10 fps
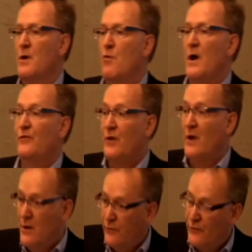requests,
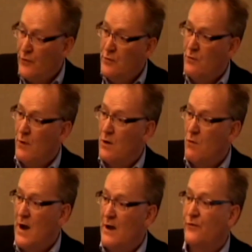student
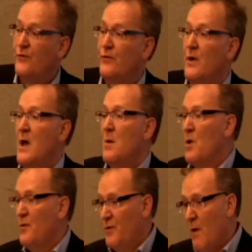requests,
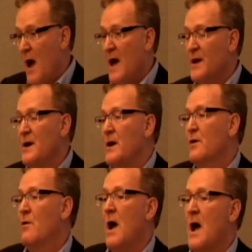both grad and
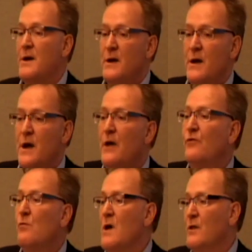undergrad,
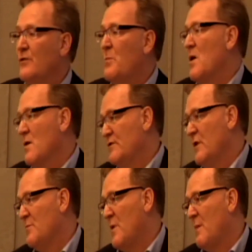as well as
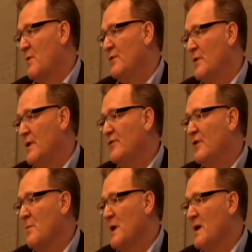partnership opportunities
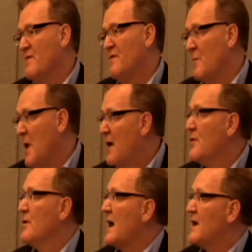coming in from
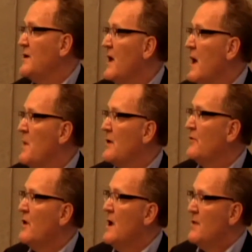other
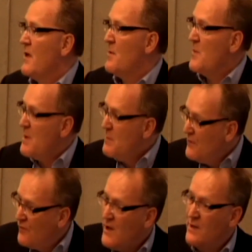academics that may be
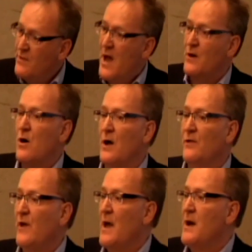seeing that
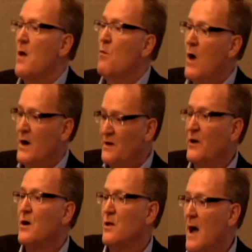content and wanting
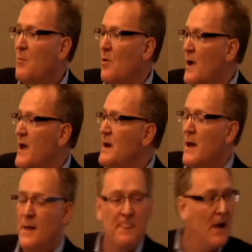to collaborate,
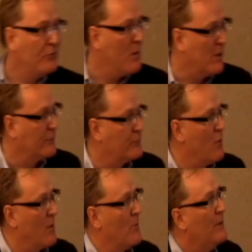as well as
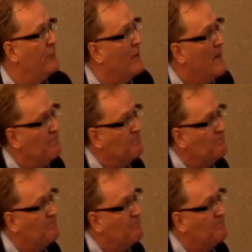corporates.